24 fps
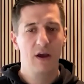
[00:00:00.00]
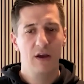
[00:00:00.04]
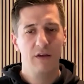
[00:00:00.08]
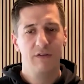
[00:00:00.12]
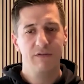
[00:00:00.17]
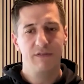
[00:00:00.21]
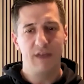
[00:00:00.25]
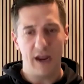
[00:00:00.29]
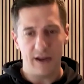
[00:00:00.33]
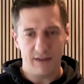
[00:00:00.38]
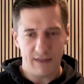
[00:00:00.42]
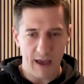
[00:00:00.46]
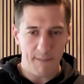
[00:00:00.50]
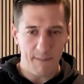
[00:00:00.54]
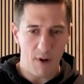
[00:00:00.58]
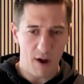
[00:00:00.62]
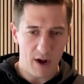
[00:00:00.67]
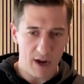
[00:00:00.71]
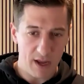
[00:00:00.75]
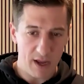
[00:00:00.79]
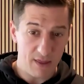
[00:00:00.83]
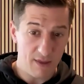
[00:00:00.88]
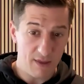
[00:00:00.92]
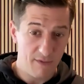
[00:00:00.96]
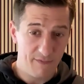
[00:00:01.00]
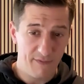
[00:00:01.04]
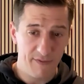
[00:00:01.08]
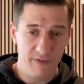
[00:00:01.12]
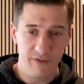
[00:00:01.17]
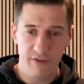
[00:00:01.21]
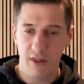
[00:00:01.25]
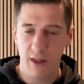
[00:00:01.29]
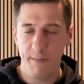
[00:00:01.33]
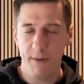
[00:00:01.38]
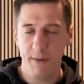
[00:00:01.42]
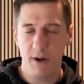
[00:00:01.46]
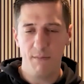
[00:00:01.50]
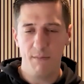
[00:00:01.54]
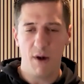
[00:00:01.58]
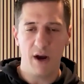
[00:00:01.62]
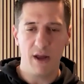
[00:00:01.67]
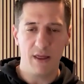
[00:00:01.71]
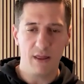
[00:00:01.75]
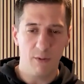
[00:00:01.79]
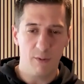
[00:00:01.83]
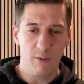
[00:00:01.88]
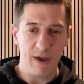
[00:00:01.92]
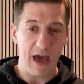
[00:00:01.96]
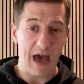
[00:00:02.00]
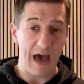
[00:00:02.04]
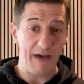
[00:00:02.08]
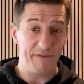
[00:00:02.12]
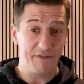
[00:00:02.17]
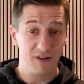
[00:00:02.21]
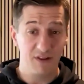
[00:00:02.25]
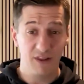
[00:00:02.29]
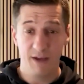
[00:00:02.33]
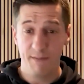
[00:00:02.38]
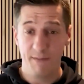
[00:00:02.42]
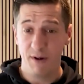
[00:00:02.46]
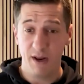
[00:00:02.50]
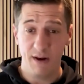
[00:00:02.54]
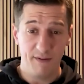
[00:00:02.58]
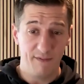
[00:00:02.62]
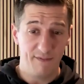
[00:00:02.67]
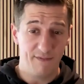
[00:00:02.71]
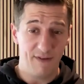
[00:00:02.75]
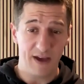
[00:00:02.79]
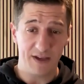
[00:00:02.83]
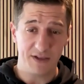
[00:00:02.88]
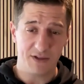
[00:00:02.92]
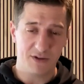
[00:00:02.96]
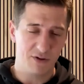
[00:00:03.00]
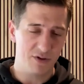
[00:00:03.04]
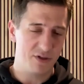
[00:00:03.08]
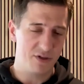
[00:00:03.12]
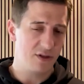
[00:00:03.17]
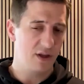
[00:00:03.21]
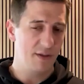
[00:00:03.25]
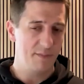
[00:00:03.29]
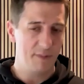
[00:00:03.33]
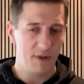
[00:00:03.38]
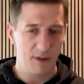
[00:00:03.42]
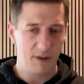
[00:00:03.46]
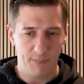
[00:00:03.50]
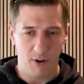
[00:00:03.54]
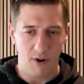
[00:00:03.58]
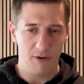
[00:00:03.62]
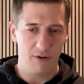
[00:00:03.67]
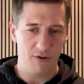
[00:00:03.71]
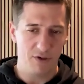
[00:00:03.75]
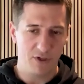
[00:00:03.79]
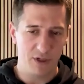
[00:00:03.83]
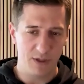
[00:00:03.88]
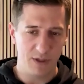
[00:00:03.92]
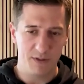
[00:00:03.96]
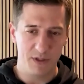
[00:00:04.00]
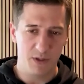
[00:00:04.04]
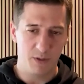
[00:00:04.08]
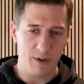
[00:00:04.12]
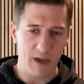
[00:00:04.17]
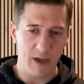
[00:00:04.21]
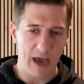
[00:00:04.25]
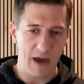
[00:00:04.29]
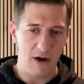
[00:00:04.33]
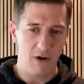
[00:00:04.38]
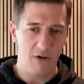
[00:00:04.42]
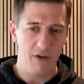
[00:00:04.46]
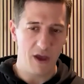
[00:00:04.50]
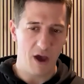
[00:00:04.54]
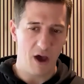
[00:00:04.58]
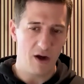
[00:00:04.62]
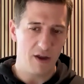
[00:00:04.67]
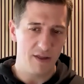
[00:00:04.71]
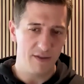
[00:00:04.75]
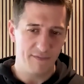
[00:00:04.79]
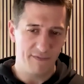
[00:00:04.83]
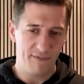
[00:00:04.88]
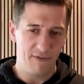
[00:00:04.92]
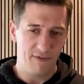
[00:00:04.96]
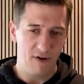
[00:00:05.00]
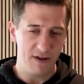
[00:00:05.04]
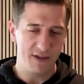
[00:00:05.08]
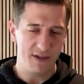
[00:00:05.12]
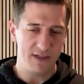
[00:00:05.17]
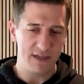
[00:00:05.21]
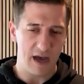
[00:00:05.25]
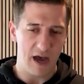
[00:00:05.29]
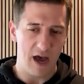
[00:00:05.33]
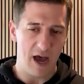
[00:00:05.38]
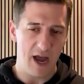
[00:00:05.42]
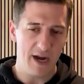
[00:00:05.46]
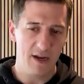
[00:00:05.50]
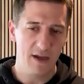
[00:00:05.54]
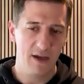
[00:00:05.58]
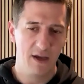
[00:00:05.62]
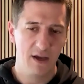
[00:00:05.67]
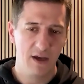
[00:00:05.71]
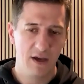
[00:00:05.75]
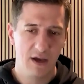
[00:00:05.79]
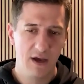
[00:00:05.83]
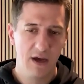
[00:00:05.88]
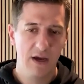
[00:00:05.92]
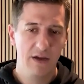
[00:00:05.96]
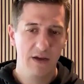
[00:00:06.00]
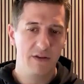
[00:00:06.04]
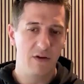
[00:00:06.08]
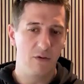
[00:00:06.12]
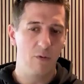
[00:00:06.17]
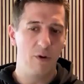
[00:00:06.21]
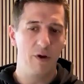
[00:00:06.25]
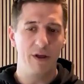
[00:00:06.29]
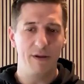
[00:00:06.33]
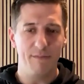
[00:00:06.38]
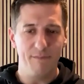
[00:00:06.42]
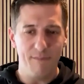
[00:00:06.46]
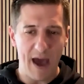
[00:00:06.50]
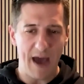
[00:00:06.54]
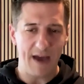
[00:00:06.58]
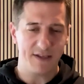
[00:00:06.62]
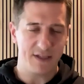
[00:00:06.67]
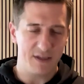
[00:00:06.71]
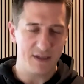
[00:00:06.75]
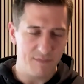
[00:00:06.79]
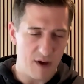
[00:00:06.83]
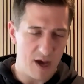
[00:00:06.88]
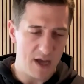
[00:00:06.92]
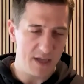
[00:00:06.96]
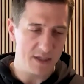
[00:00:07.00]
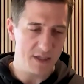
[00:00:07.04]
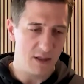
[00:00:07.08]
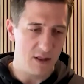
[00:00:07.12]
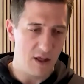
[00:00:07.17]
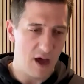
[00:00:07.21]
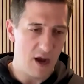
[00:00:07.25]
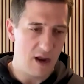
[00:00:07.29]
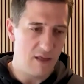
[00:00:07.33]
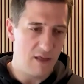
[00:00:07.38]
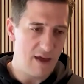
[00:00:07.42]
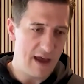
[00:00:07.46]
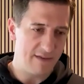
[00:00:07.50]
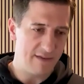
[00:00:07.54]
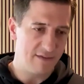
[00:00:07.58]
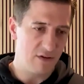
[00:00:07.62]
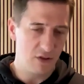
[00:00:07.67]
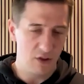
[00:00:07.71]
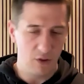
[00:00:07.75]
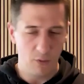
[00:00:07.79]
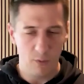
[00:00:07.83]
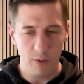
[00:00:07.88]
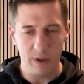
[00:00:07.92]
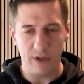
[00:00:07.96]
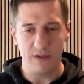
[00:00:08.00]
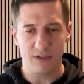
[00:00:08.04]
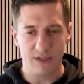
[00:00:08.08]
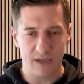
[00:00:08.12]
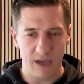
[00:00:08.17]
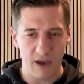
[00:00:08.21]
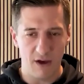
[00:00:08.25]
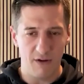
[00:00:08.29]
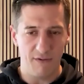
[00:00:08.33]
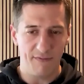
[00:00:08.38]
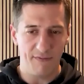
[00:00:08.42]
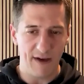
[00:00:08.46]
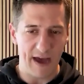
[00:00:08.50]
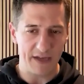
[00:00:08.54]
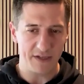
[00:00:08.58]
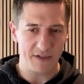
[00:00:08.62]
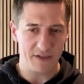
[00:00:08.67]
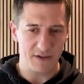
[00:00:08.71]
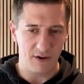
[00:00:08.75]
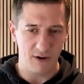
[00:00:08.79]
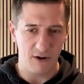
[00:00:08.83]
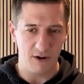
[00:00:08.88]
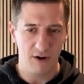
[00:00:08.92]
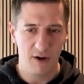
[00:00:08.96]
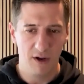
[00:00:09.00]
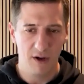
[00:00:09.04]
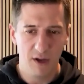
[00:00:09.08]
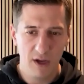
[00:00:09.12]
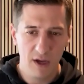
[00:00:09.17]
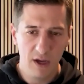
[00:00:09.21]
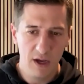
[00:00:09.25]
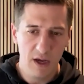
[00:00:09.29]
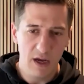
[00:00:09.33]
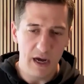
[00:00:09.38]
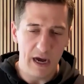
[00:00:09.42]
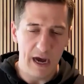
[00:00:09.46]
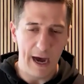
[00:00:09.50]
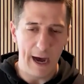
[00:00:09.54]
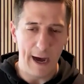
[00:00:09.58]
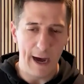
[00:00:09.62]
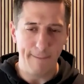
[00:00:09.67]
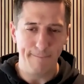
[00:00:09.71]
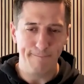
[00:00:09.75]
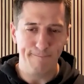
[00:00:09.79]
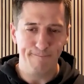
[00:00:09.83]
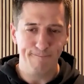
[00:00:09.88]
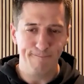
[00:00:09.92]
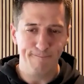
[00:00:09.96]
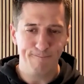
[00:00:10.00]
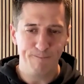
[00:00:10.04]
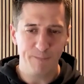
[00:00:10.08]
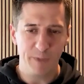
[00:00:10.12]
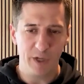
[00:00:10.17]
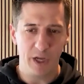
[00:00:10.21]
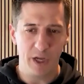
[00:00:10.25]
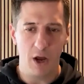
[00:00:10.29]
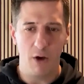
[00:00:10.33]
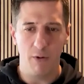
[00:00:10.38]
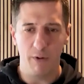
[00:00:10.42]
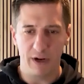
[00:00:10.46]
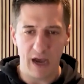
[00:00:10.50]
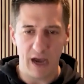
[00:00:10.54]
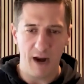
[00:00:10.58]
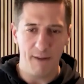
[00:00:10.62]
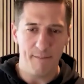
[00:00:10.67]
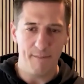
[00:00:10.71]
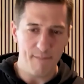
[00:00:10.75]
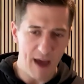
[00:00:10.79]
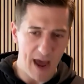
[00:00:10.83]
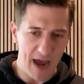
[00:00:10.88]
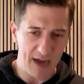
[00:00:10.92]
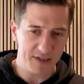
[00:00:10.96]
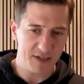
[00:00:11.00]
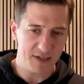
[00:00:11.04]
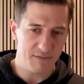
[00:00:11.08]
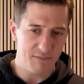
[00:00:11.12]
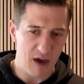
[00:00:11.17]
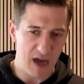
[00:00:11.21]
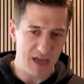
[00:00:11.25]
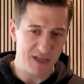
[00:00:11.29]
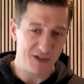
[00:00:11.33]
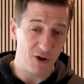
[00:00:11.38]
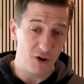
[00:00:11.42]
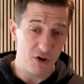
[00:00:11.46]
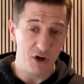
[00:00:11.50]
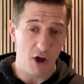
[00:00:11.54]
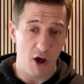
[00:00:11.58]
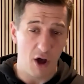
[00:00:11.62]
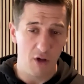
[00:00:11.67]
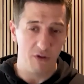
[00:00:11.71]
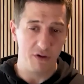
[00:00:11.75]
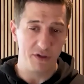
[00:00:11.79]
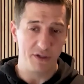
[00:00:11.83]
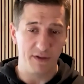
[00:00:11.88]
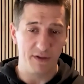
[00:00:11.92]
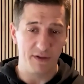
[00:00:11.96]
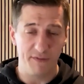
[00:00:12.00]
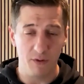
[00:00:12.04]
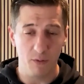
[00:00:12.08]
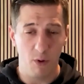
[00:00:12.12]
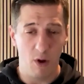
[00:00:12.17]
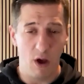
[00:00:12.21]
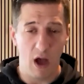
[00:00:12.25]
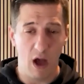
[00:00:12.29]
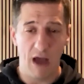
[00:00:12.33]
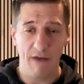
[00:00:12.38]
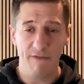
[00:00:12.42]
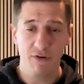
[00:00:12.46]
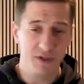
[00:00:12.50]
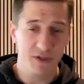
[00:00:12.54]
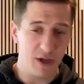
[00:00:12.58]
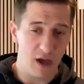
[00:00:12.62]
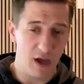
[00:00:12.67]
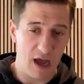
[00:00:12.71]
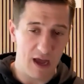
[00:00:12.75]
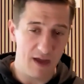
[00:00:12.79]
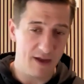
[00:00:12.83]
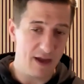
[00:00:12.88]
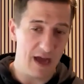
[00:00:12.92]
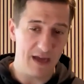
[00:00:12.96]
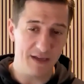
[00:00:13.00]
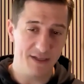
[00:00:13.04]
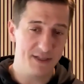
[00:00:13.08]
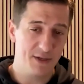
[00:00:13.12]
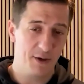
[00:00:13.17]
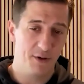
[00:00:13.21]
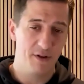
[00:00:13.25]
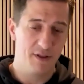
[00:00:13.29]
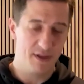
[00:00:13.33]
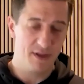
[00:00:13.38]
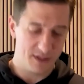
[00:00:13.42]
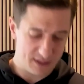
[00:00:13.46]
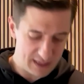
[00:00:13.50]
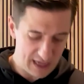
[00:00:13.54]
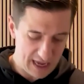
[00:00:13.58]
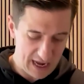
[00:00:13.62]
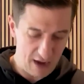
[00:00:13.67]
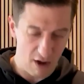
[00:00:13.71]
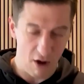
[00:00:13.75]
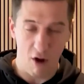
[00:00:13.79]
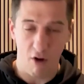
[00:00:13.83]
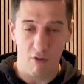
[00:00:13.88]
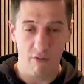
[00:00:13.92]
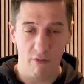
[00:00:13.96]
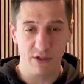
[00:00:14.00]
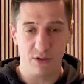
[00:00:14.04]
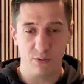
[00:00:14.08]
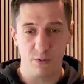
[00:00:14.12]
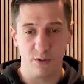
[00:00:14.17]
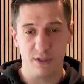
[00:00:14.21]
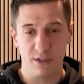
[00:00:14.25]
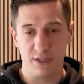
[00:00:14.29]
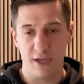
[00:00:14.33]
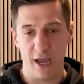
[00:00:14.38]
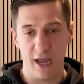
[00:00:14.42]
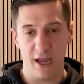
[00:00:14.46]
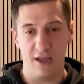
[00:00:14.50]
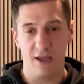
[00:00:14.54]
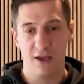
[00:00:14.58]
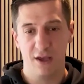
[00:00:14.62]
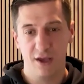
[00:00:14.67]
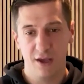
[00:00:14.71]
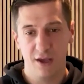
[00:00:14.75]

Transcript: take that money, the limited money that we have, the limited investors, limited partnerships that we had early on the front side, to really maximize a lot of that so that we could scale faster, and kind of maximize our dollars, if you will. I still to this day and always would say,